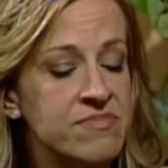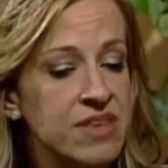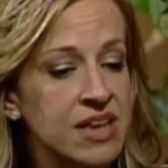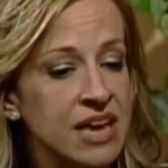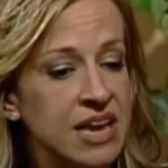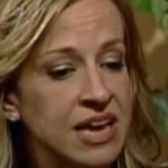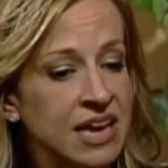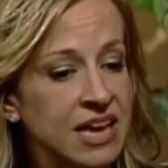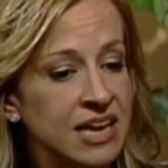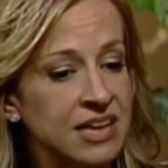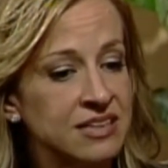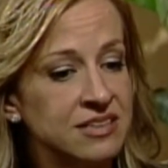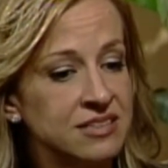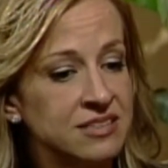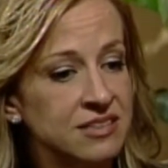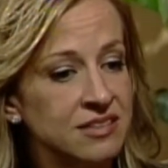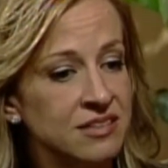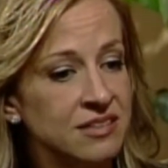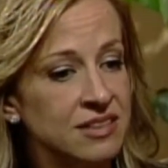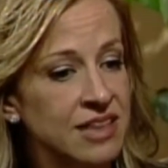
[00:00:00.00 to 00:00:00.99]
And
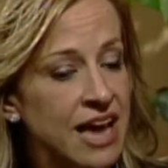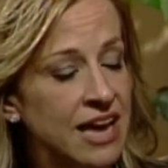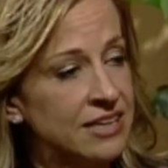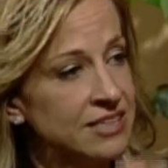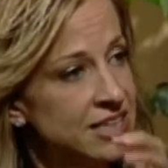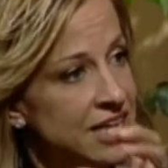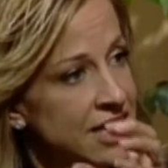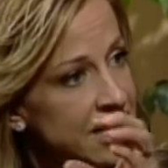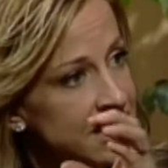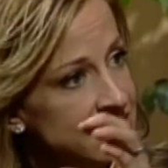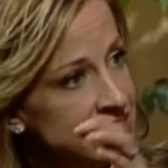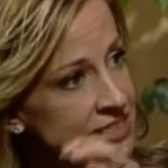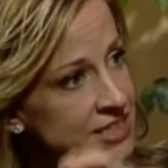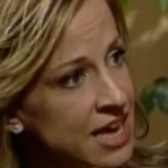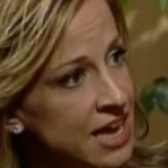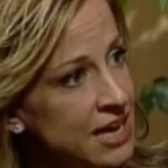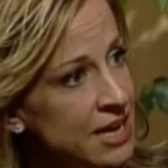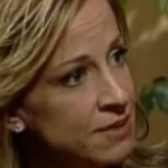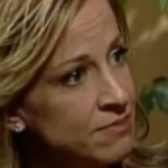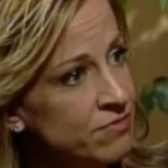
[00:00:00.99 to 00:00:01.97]
that takes
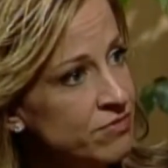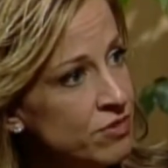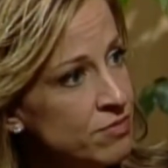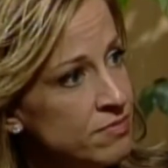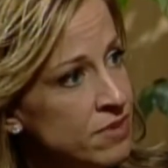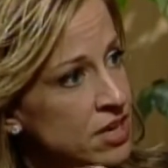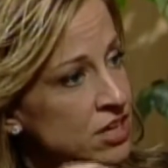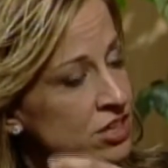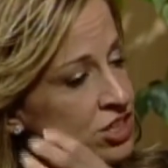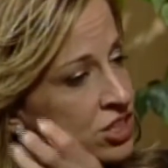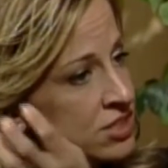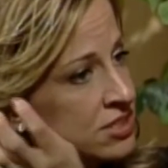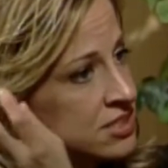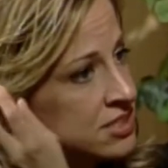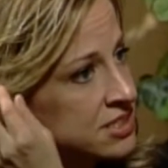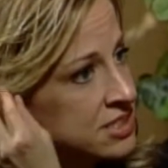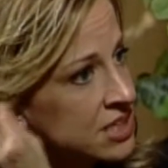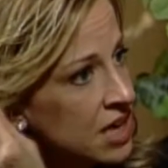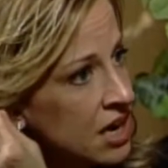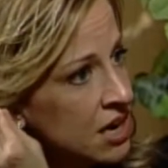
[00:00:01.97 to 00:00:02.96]
that information
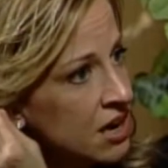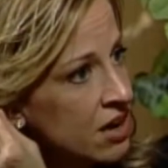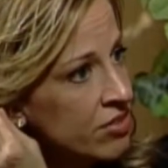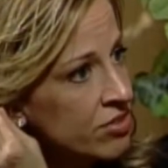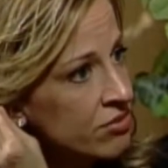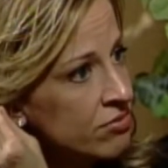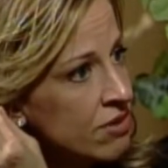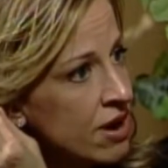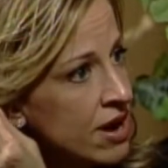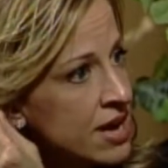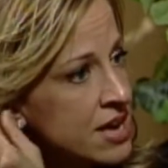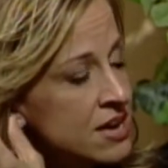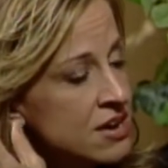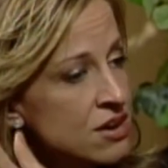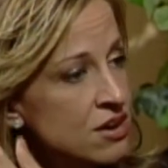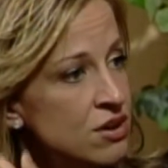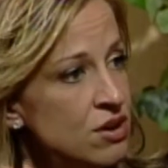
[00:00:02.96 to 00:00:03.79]
stuck on the right,